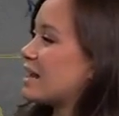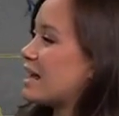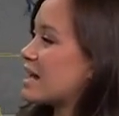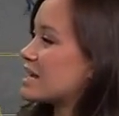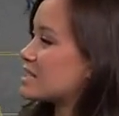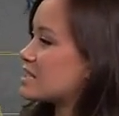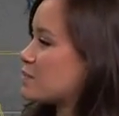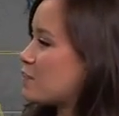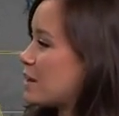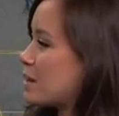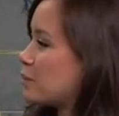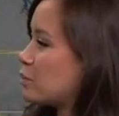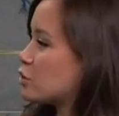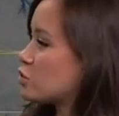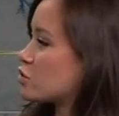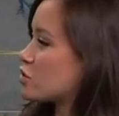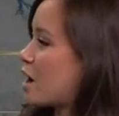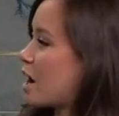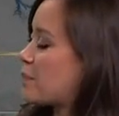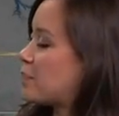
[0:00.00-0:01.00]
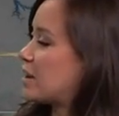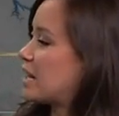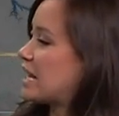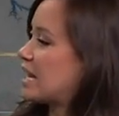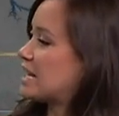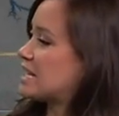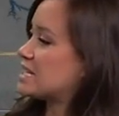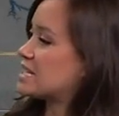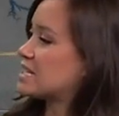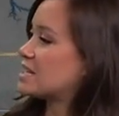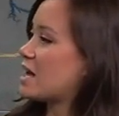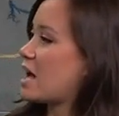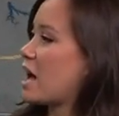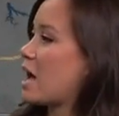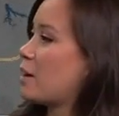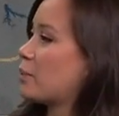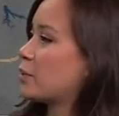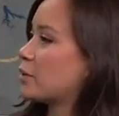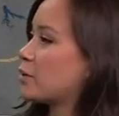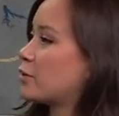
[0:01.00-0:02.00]
lots of people dropping into the
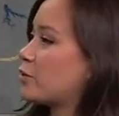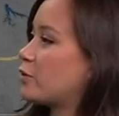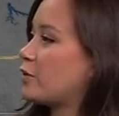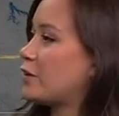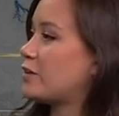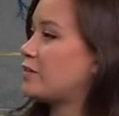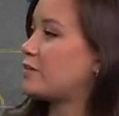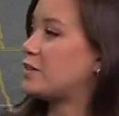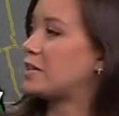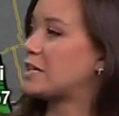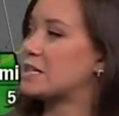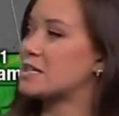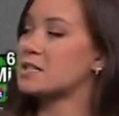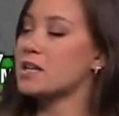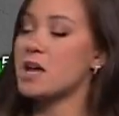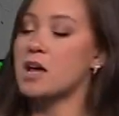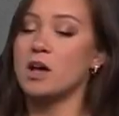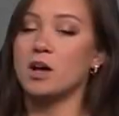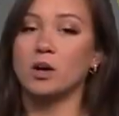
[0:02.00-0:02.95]
upper 50s.